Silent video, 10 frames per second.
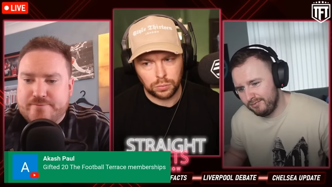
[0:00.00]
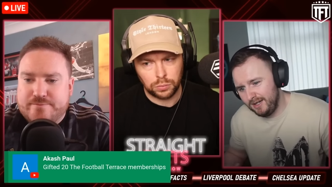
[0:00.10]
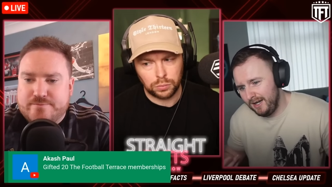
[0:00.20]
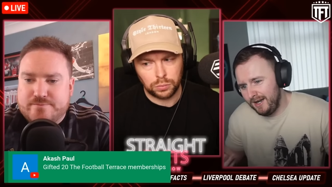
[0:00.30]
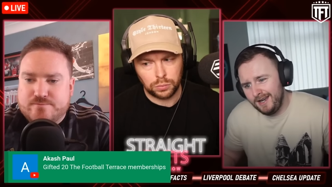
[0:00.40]

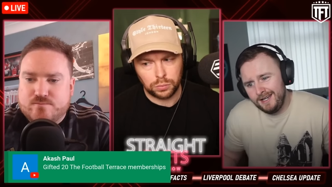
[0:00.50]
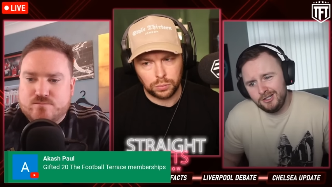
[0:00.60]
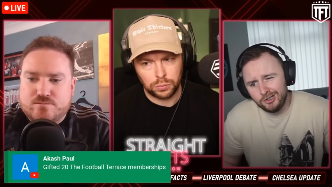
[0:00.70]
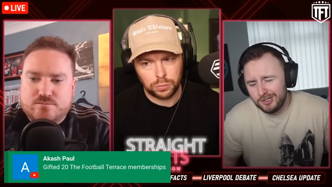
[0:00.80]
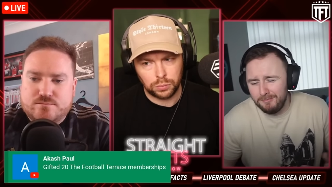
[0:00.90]
Speaker 1: it's
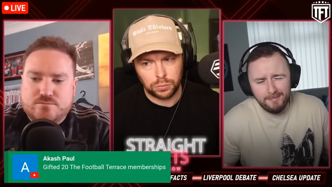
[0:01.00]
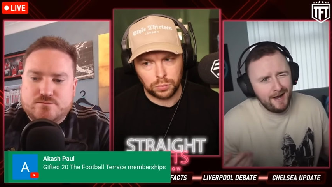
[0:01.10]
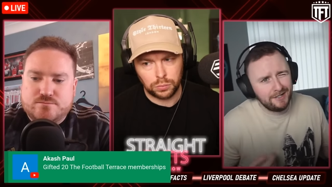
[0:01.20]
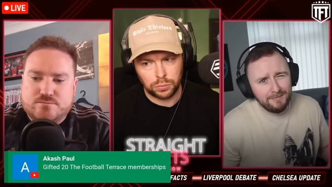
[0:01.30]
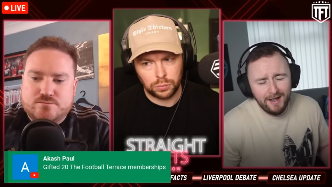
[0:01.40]
just a
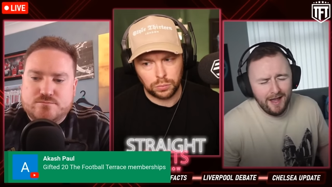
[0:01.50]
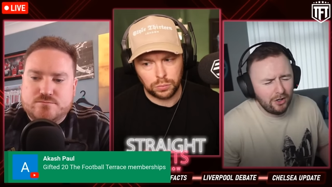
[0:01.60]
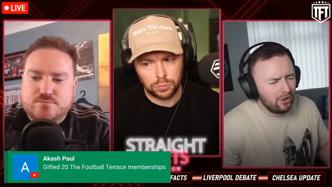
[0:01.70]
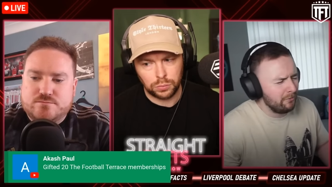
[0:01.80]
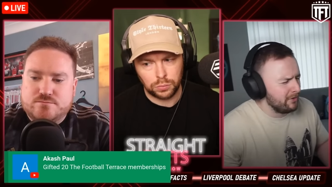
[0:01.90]
mess, man. That
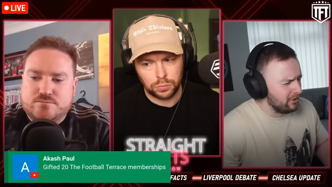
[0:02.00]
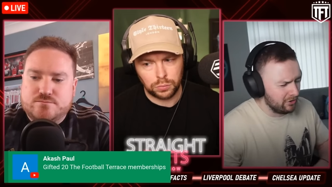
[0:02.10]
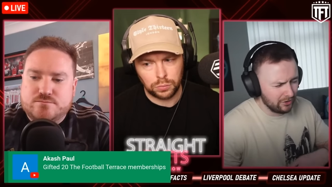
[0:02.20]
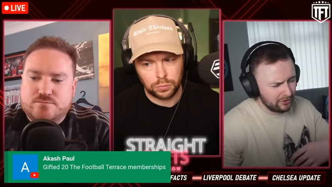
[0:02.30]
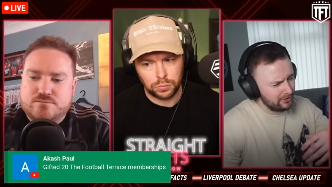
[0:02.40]
club is
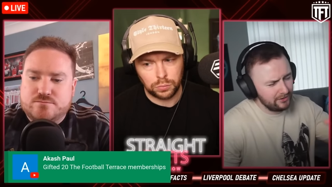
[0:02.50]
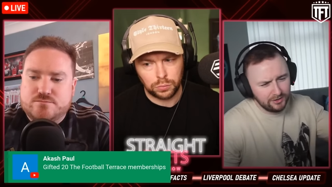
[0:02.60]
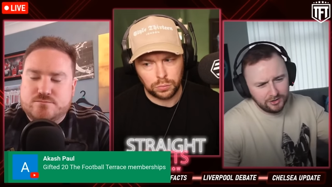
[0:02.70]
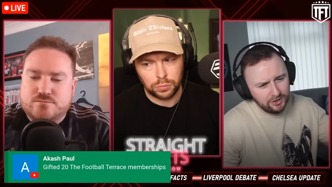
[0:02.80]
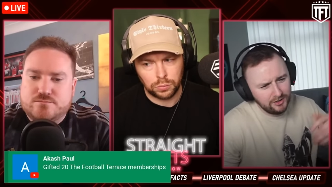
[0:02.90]
just
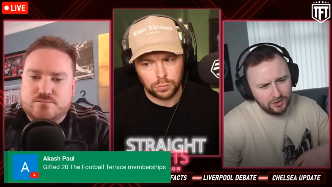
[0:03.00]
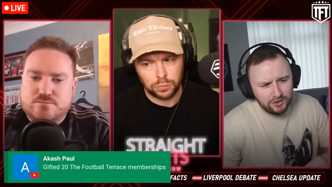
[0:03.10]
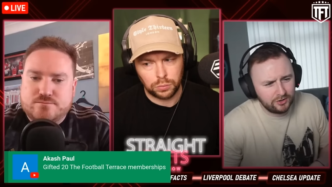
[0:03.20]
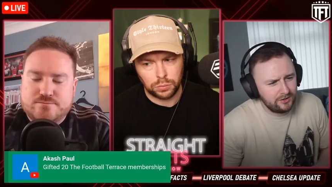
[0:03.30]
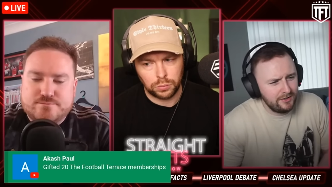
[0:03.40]
it's
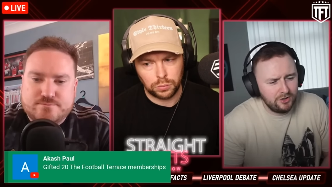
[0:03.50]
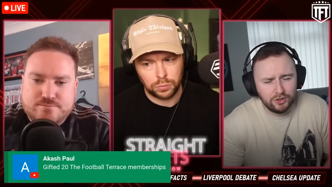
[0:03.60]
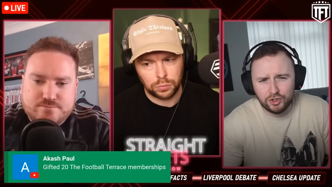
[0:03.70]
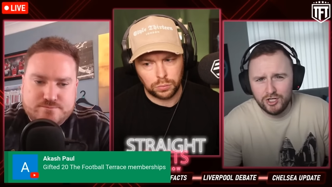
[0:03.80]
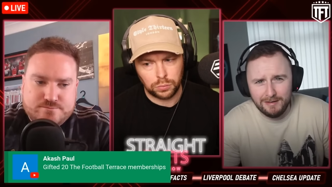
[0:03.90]
just it's
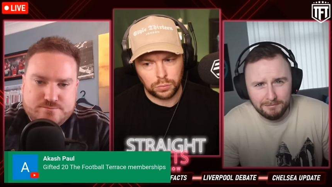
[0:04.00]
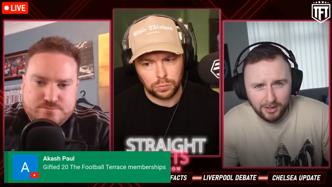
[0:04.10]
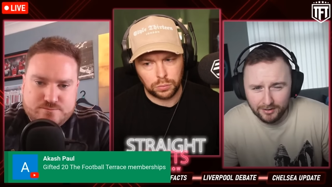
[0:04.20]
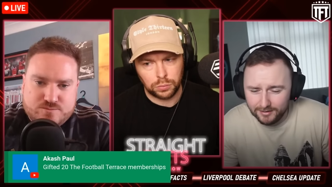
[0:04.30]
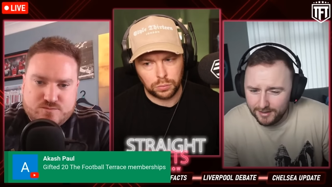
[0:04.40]
just
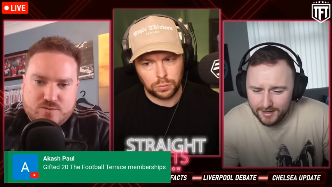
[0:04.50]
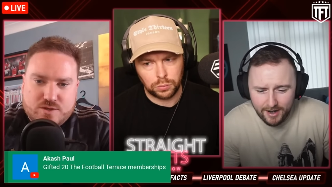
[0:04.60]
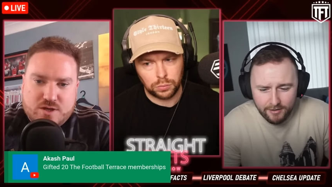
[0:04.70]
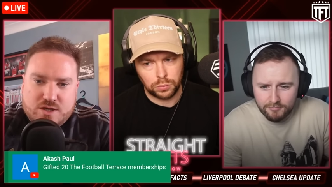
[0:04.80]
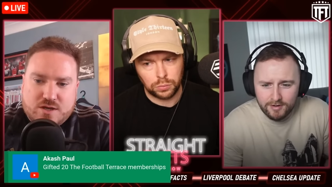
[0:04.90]
shambolic. It,
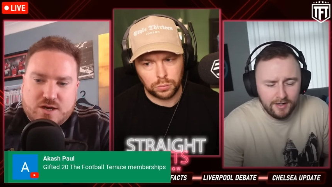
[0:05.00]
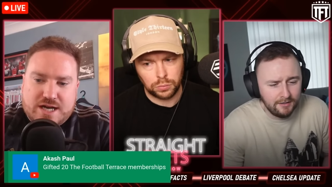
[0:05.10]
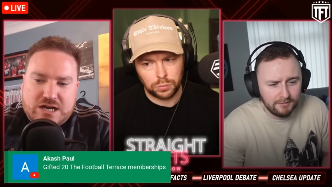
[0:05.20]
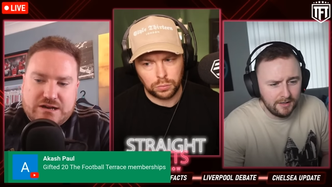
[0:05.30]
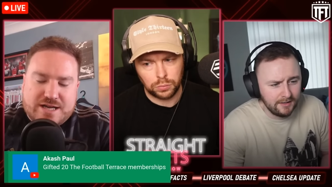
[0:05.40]
it really, I,
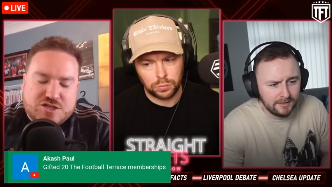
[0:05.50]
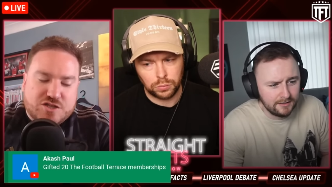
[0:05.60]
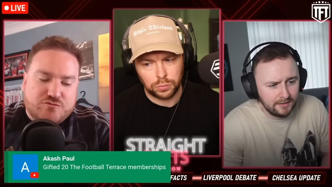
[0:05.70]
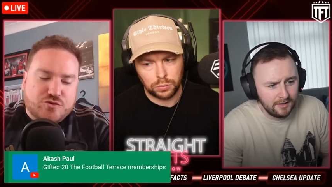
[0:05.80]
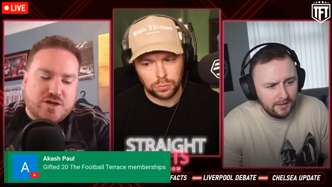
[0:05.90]
really. I actually
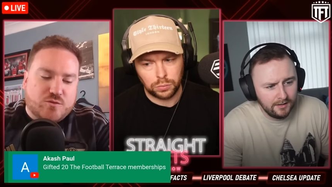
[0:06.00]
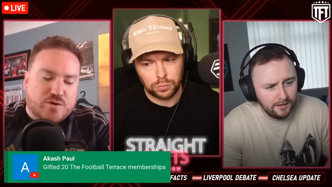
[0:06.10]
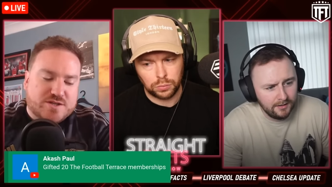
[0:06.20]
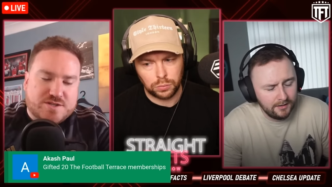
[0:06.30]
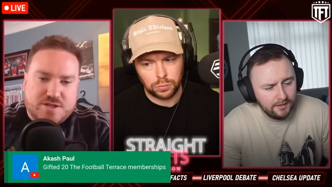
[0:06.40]
Speaker 2: is. really want
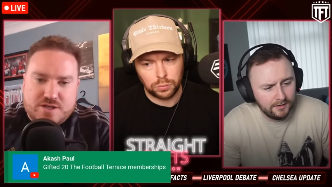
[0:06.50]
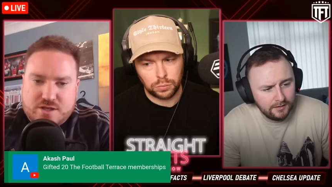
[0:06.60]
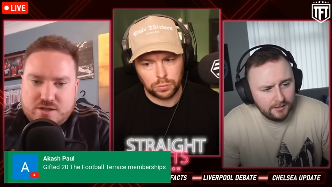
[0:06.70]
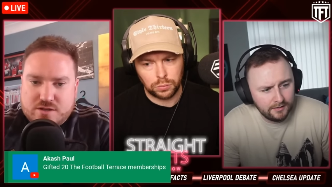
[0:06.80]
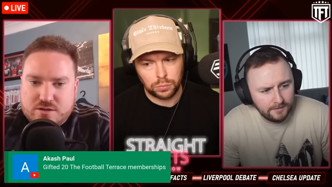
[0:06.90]
to
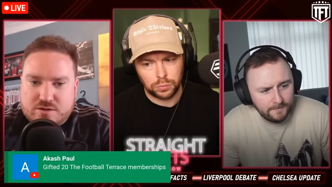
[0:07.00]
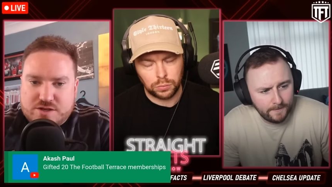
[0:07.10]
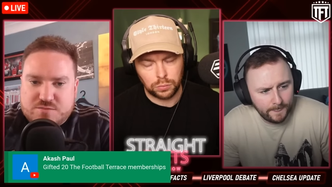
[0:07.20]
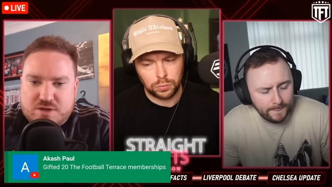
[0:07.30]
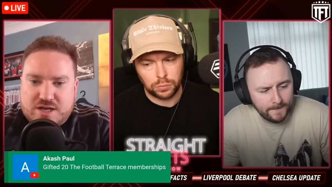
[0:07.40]
see
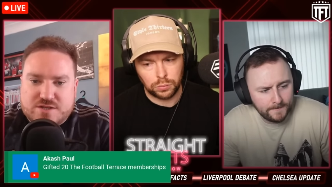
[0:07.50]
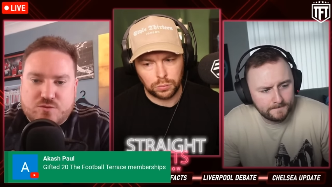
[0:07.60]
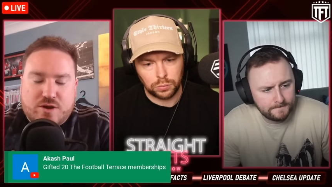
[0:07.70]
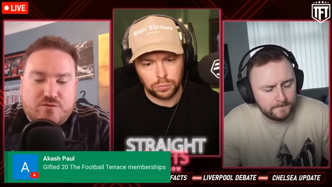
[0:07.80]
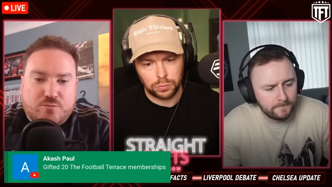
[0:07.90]
these players
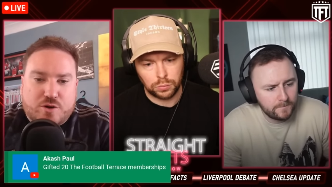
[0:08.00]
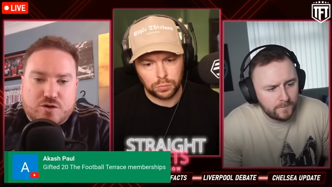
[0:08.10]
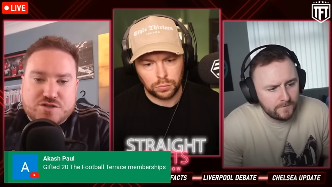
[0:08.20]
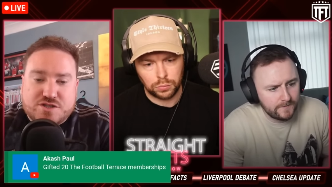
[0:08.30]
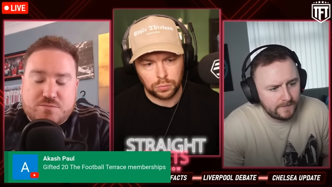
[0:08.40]
away from
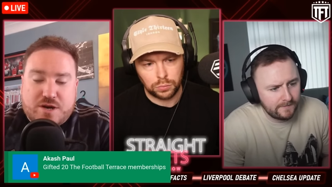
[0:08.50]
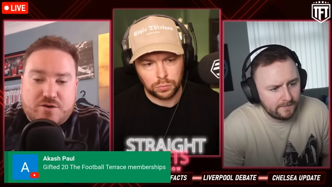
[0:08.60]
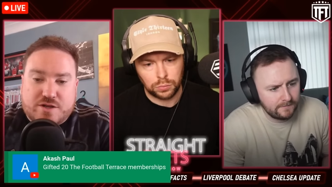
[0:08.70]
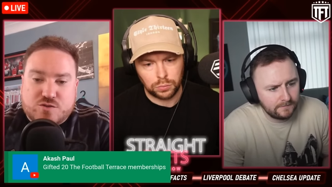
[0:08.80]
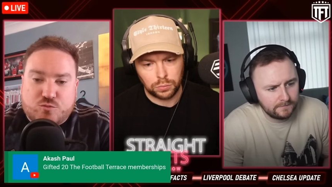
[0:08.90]
Poch because
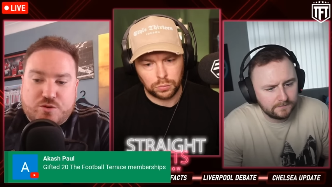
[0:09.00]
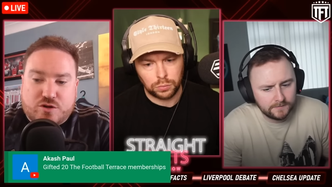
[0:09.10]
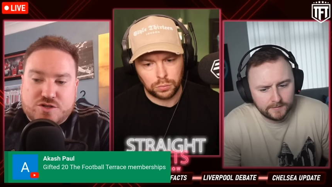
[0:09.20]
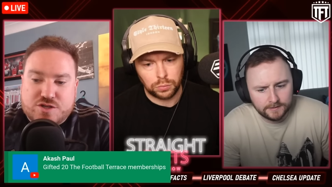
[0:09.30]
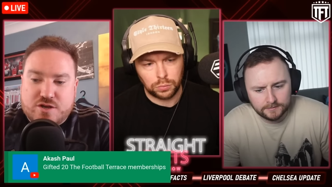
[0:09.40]
apparently it's all
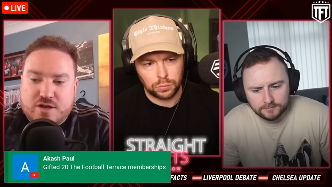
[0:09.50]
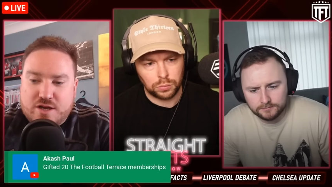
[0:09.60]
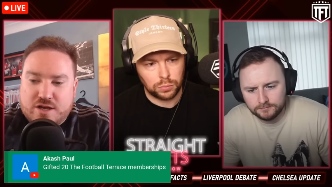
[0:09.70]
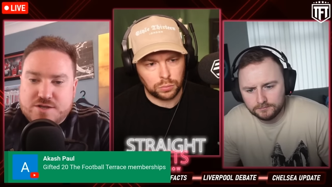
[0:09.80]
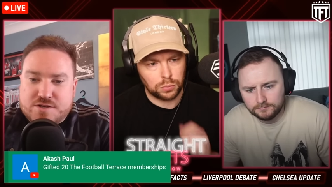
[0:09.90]
Poch.
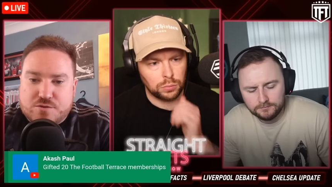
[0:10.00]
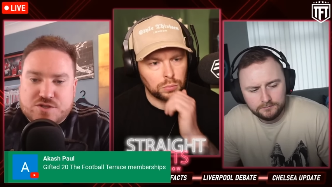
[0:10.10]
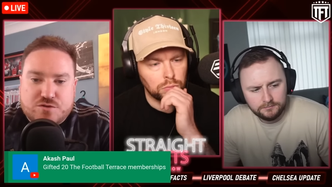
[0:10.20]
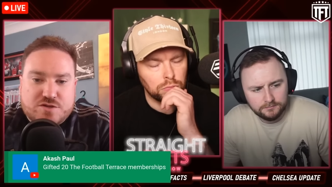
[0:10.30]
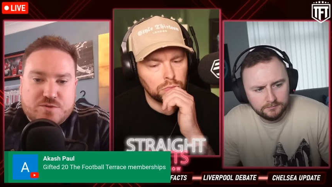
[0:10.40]
So as
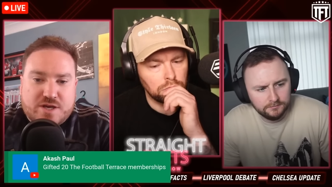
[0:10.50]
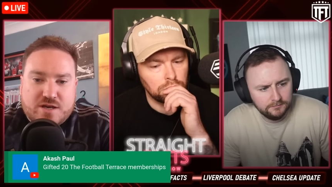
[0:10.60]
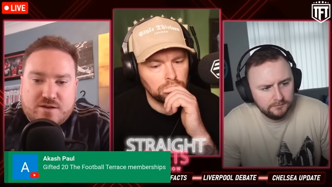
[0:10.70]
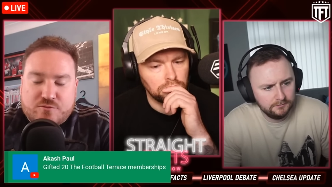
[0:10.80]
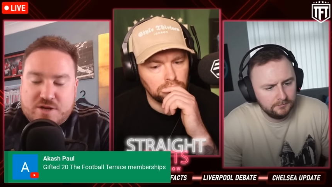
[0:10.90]
soon as we get
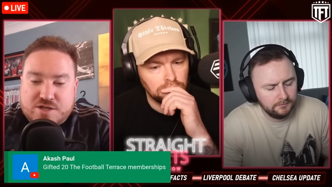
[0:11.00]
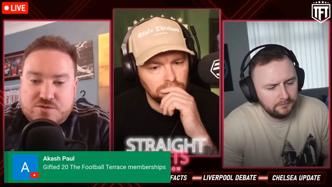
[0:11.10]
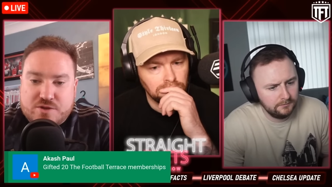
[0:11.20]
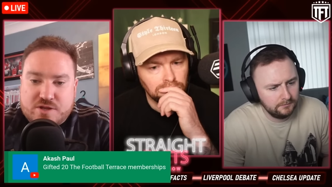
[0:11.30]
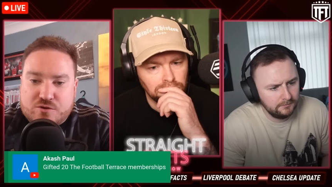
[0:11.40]
another manager
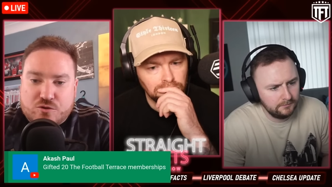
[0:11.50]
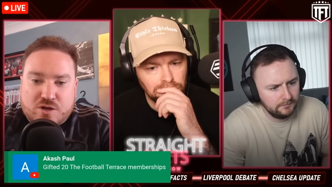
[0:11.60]
in, they're all going